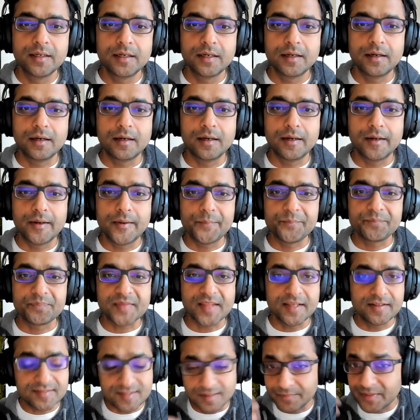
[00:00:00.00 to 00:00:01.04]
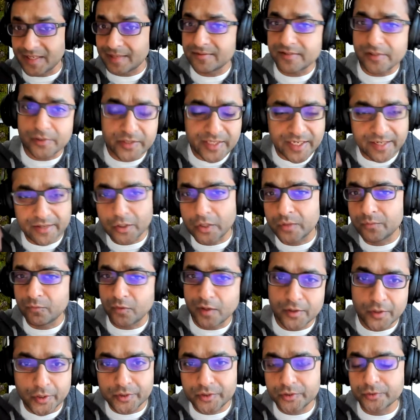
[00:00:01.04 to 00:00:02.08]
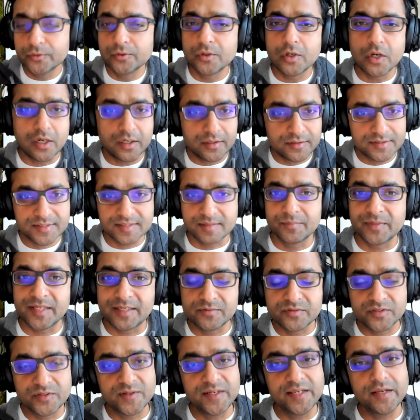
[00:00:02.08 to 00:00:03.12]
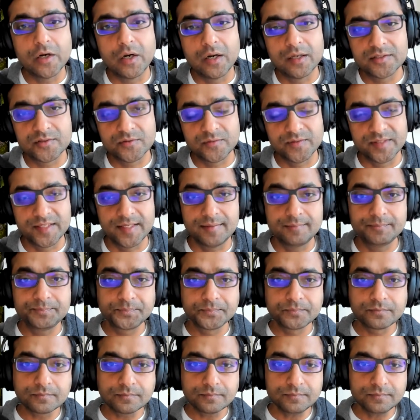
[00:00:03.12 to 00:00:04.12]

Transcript: Um, and sometimes I would get on one or two calls, sometimes three calls with them.